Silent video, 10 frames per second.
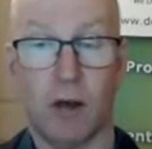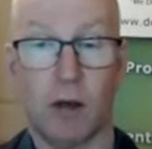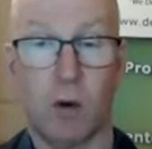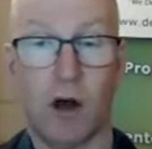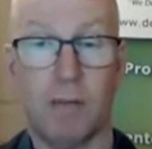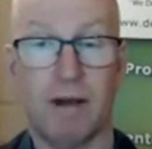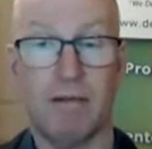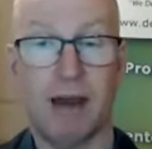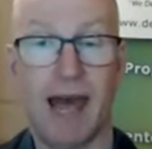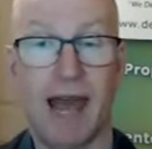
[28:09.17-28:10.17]
quite a bit
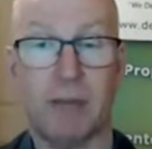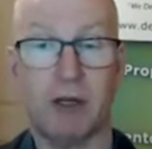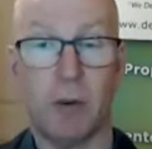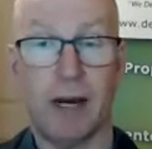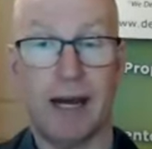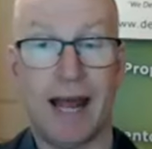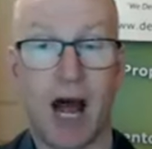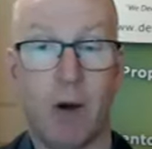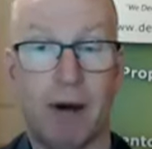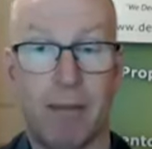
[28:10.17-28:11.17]
of lag between
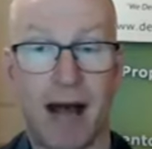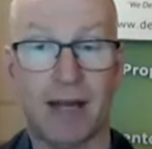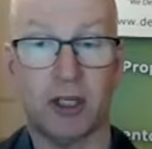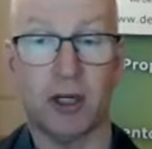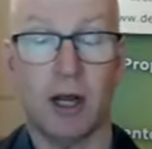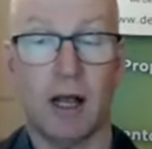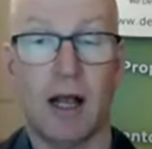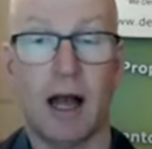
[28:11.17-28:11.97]
now and March.